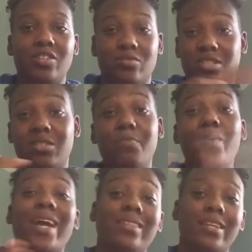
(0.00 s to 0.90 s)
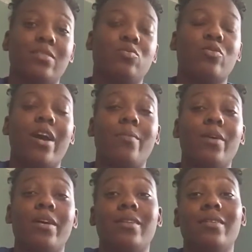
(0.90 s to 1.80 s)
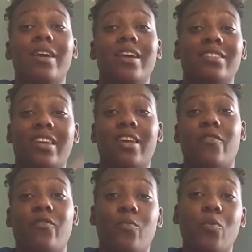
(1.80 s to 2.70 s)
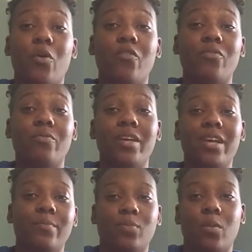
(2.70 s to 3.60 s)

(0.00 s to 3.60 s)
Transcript: So smack that subscribe button to hear more from me,